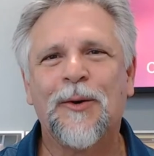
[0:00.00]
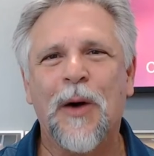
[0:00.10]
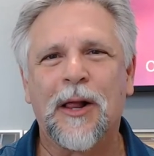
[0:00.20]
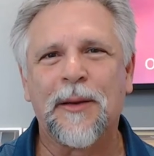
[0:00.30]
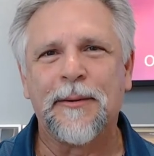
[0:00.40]

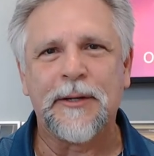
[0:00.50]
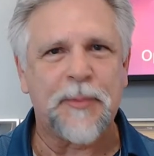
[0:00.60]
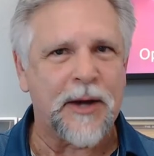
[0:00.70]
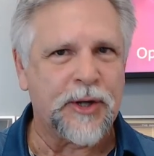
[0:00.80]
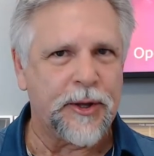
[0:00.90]
welcome, and
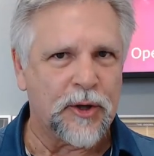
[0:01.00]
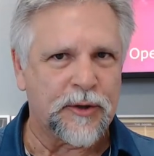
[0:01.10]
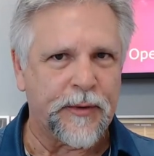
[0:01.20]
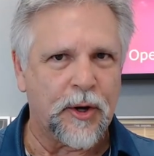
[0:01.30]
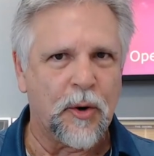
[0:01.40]
especially those
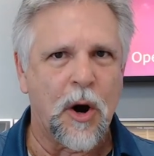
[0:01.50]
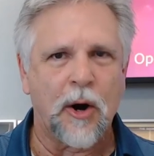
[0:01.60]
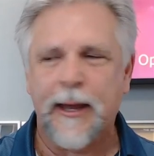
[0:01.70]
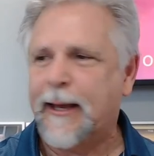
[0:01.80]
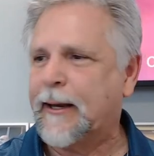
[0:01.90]
of you who
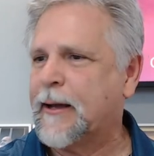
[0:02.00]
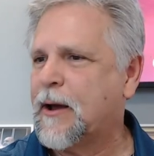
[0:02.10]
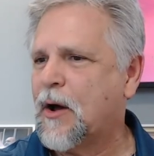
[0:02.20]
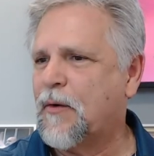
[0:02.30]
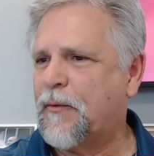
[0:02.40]
are in
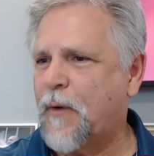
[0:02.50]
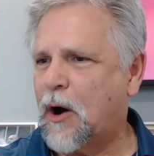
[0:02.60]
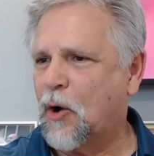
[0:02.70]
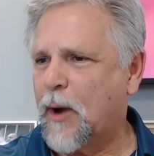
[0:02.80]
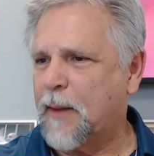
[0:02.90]

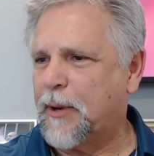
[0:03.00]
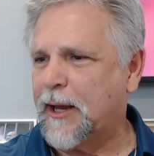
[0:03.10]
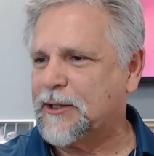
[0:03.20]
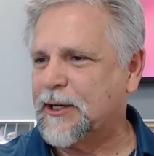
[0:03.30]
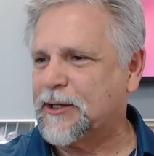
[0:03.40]
faraway
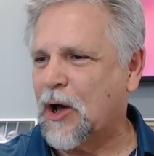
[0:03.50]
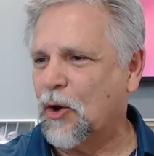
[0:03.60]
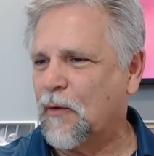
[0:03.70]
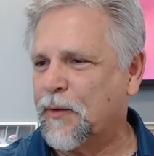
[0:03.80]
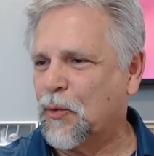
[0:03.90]
places
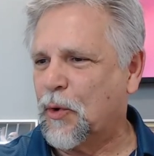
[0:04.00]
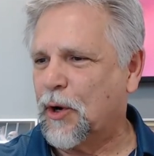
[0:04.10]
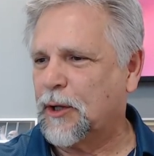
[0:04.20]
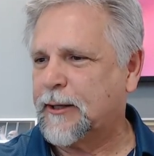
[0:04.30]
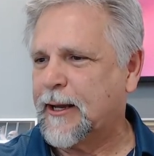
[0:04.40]
all over the
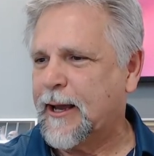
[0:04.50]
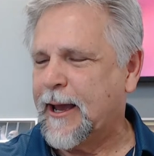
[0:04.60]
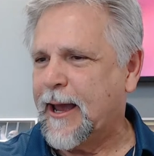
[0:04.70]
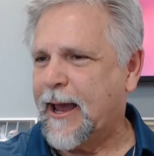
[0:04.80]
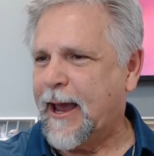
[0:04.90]
world.
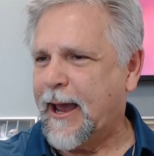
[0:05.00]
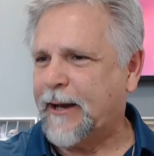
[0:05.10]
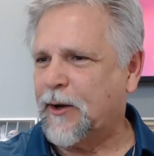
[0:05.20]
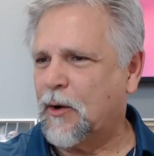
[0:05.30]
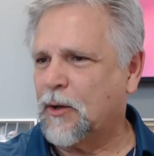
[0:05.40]

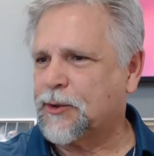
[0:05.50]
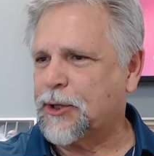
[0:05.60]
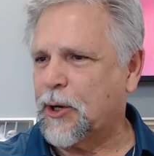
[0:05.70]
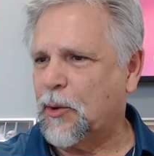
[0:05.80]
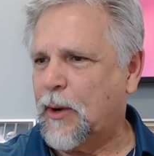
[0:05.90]
And
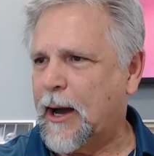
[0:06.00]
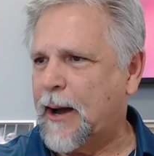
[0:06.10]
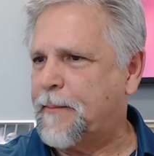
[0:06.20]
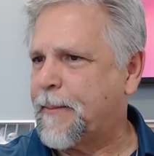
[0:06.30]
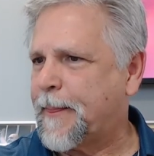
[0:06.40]
also, uh,